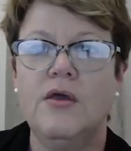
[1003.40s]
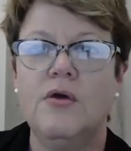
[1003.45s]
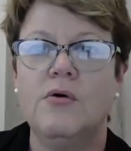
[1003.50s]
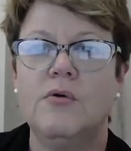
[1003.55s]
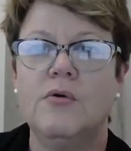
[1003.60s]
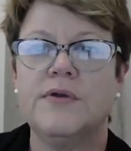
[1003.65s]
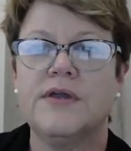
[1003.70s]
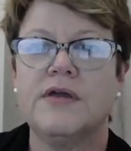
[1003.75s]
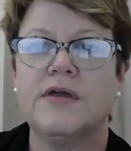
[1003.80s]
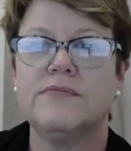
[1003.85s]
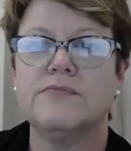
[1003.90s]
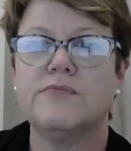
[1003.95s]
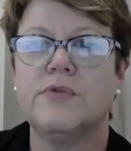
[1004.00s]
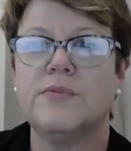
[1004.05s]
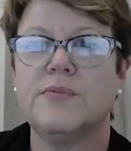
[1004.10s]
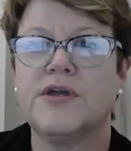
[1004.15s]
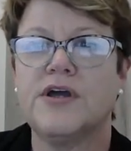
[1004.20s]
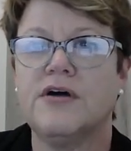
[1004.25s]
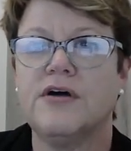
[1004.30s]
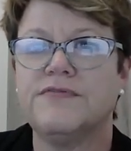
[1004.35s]
what
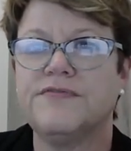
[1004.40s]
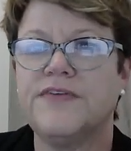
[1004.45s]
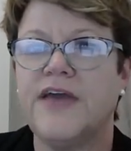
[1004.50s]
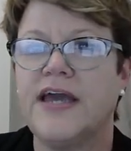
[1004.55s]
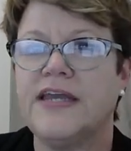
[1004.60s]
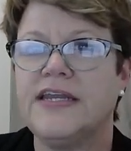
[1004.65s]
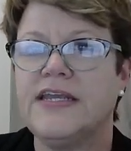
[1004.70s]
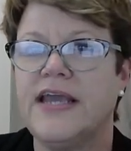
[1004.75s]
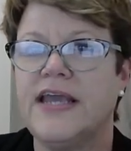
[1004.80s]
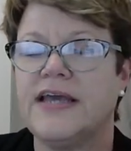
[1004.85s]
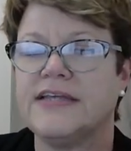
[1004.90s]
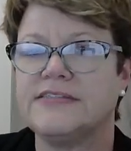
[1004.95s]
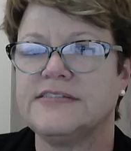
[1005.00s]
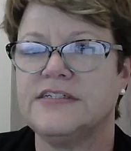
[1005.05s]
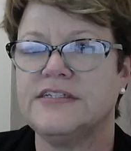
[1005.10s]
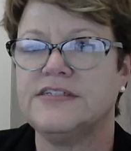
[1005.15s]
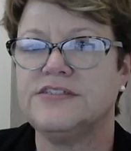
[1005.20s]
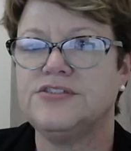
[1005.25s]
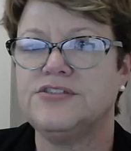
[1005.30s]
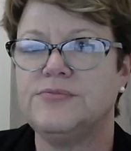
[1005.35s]
we call fatty acids.